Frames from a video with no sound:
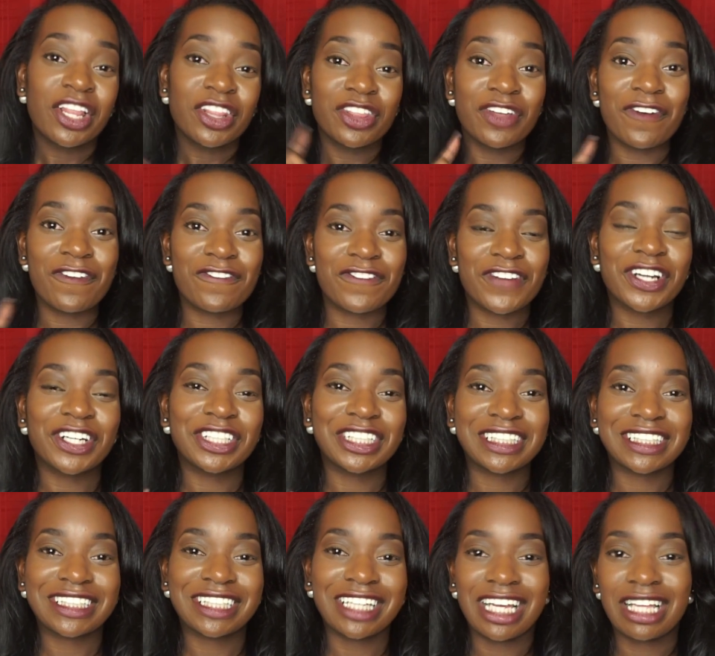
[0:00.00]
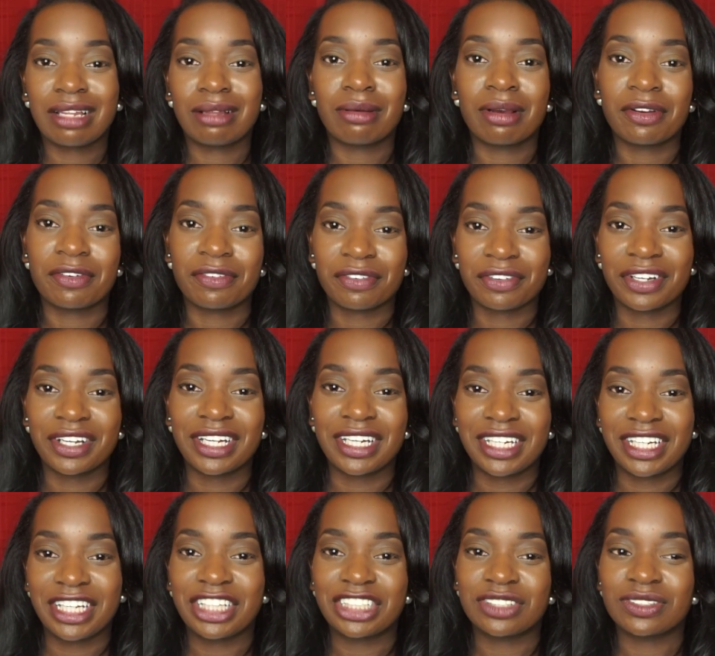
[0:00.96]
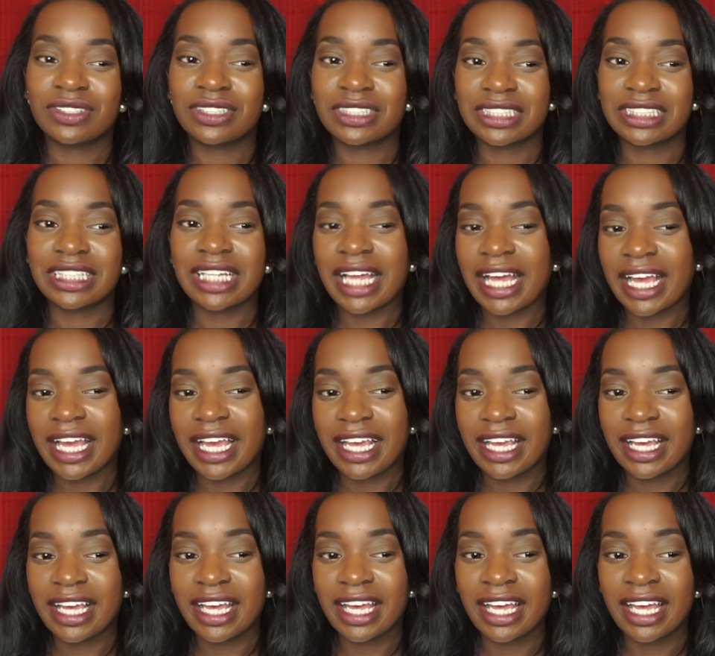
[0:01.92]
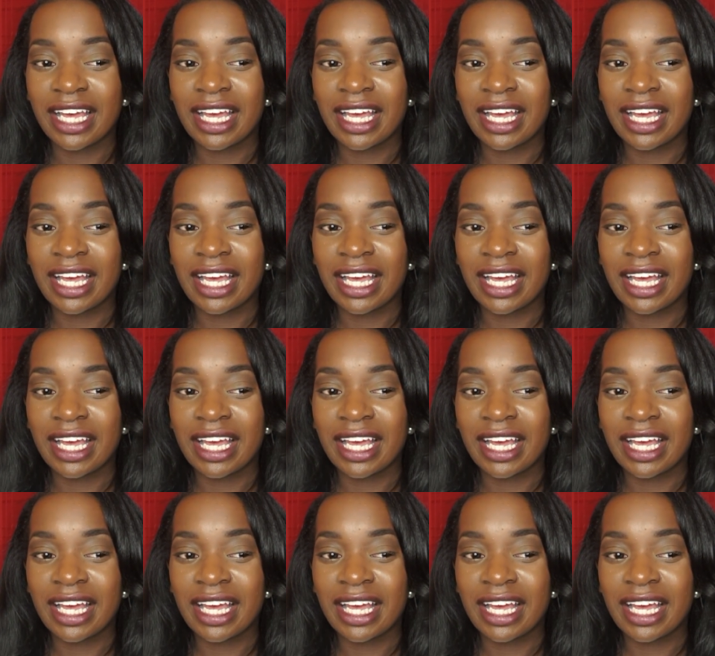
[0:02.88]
the first thing that my friend did, she was just like,